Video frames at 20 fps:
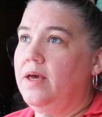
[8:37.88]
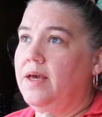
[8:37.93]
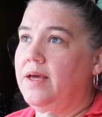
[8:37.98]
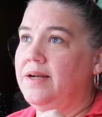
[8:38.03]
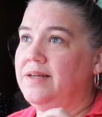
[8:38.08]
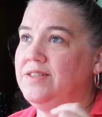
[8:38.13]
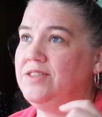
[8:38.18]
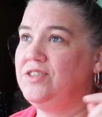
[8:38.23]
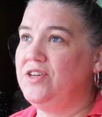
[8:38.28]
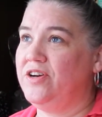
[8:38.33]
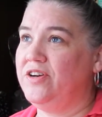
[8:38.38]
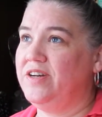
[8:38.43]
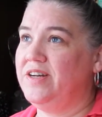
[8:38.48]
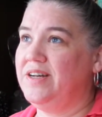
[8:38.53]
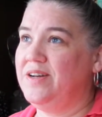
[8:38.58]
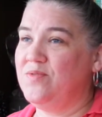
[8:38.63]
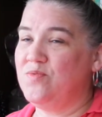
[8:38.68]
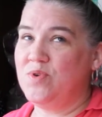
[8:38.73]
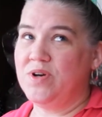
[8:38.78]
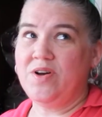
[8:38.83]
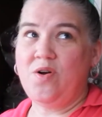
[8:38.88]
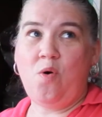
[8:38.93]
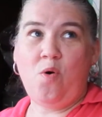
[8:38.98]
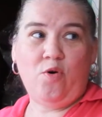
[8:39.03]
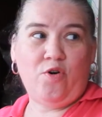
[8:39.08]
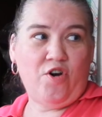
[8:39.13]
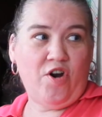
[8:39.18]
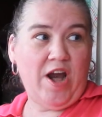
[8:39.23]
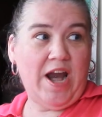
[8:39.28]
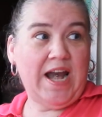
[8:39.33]
And I started at one
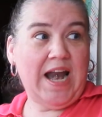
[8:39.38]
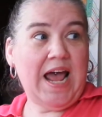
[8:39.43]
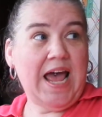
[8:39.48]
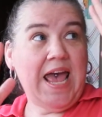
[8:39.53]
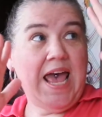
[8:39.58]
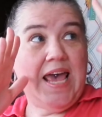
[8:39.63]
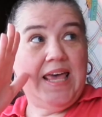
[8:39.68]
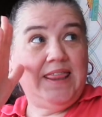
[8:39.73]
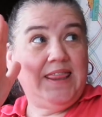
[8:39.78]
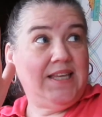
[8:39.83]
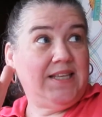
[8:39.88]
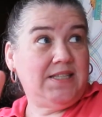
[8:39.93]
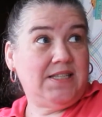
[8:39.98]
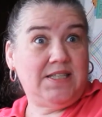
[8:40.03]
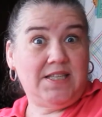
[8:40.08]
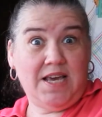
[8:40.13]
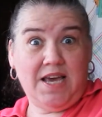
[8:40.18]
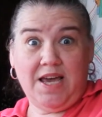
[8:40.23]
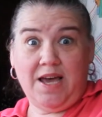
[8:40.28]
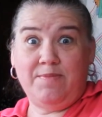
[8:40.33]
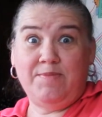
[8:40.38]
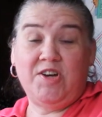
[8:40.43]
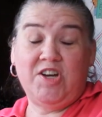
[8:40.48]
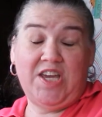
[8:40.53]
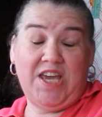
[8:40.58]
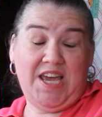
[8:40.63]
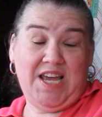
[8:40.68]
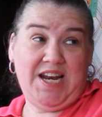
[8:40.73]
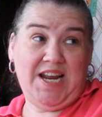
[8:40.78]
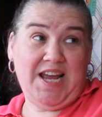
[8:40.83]
corner, and I had this thing, I'm not
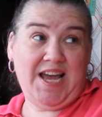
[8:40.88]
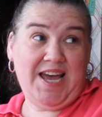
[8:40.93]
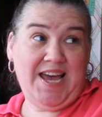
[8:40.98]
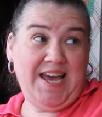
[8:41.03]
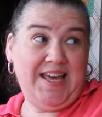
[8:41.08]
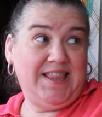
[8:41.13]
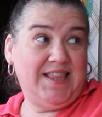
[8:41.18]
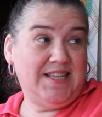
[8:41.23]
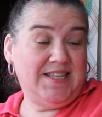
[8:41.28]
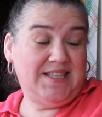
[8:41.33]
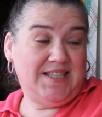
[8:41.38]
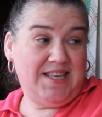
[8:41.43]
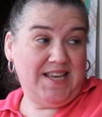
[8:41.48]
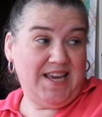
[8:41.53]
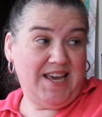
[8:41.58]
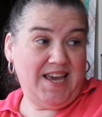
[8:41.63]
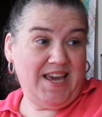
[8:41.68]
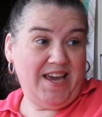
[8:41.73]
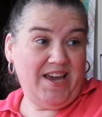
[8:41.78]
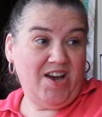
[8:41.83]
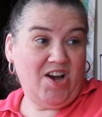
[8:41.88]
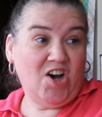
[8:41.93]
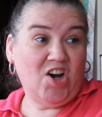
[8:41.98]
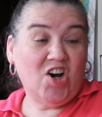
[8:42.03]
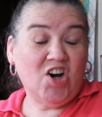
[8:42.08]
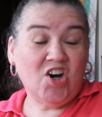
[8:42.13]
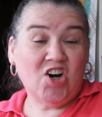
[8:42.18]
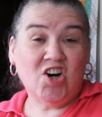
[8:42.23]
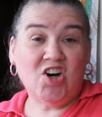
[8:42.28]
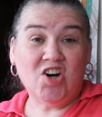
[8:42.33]
kidding, I had this thing
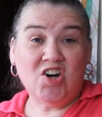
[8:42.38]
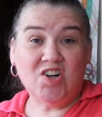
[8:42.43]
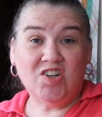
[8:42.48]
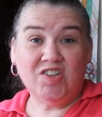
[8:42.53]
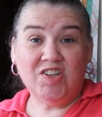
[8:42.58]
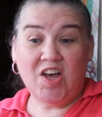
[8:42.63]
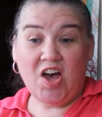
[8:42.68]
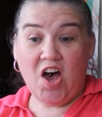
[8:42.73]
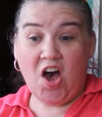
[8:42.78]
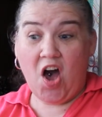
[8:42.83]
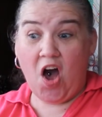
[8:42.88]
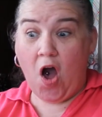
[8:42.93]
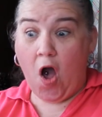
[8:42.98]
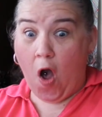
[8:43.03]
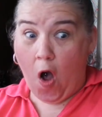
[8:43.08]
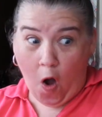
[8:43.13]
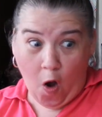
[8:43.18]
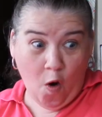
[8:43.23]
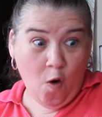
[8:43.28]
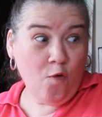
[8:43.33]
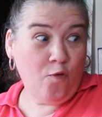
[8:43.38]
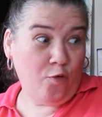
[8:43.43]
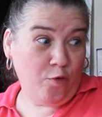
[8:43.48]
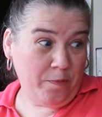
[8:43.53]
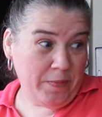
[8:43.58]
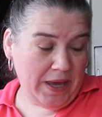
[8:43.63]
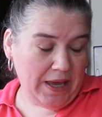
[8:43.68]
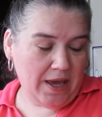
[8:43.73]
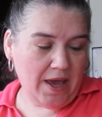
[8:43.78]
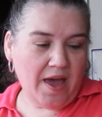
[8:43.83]
all over
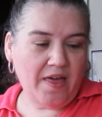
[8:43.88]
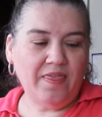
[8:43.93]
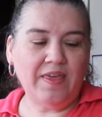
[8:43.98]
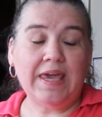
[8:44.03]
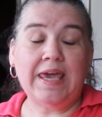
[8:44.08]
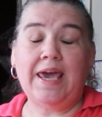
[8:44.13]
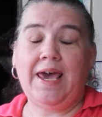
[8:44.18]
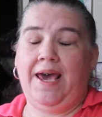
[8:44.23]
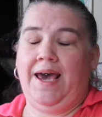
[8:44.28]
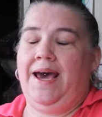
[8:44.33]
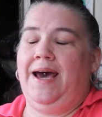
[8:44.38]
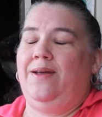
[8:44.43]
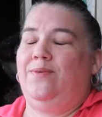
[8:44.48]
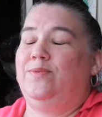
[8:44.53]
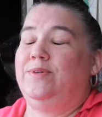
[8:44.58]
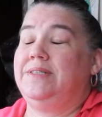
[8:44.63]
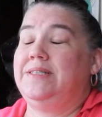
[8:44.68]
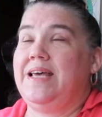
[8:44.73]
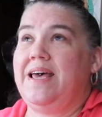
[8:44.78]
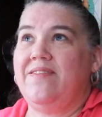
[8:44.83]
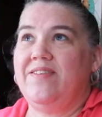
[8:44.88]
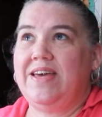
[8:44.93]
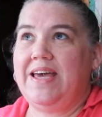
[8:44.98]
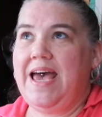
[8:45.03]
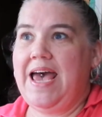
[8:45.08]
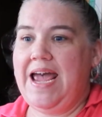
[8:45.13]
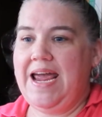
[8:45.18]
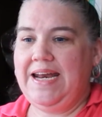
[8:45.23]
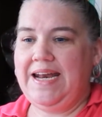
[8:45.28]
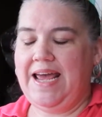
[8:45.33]
me and the cat was having a
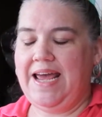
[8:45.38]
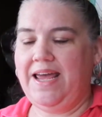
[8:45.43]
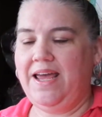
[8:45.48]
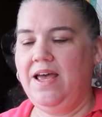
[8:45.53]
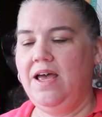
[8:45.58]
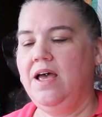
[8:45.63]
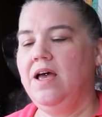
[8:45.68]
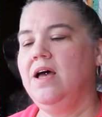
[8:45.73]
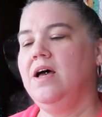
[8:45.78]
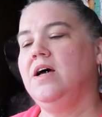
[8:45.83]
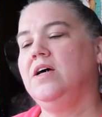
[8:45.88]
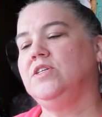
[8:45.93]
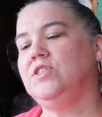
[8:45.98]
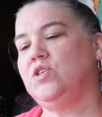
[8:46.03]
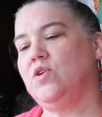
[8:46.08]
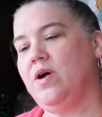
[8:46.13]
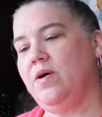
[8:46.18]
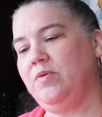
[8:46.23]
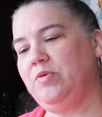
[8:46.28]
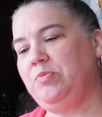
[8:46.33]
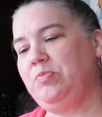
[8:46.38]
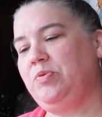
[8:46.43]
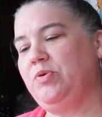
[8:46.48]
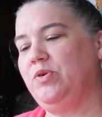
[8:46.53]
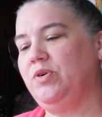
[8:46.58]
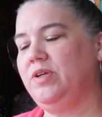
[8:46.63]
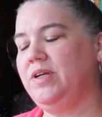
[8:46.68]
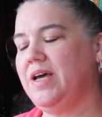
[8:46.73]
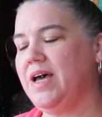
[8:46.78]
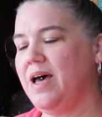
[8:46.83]
heyday so i would
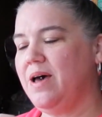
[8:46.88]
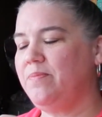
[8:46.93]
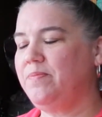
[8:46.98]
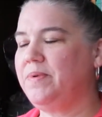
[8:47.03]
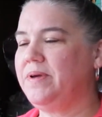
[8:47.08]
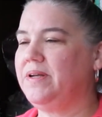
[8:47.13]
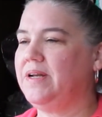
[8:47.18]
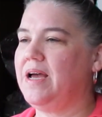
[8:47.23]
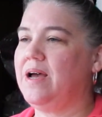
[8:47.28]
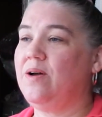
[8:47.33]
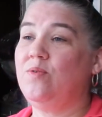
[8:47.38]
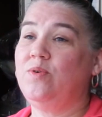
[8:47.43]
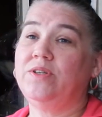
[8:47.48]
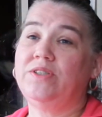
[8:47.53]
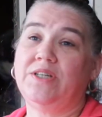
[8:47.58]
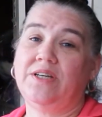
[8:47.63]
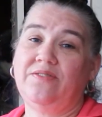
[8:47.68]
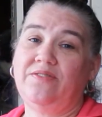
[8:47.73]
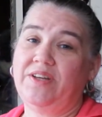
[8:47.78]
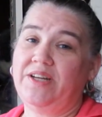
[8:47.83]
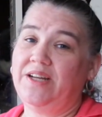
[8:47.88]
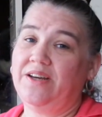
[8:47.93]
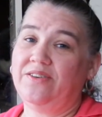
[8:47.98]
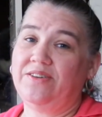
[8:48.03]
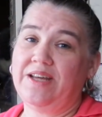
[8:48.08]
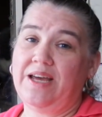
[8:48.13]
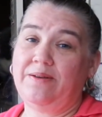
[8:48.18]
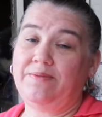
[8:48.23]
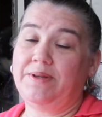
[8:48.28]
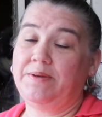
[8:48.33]
pull it up and i wish i would
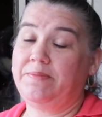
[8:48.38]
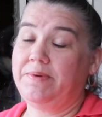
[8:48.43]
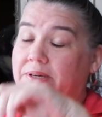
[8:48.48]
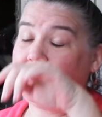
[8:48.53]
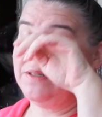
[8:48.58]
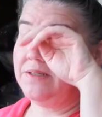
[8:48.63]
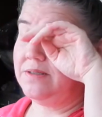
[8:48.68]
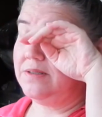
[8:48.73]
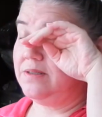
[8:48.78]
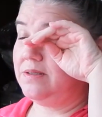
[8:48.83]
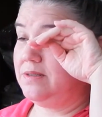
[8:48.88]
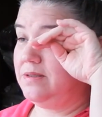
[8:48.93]
videotaped it because